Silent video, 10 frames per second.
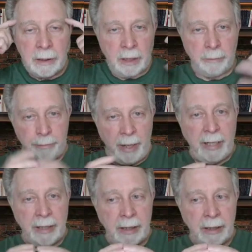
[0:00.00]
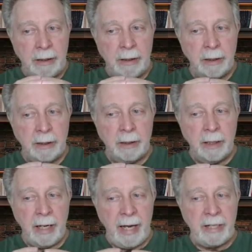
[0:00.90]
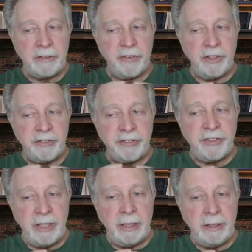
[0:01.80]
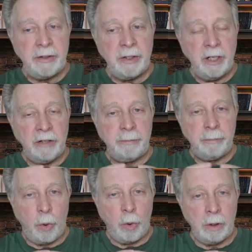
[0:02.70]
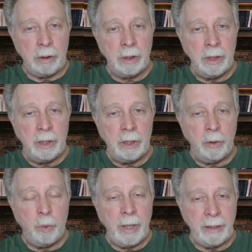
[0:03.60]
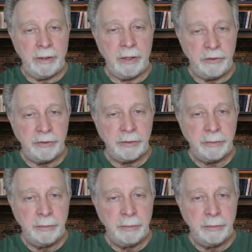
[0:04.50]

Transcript: combining as the seat of moral awareness.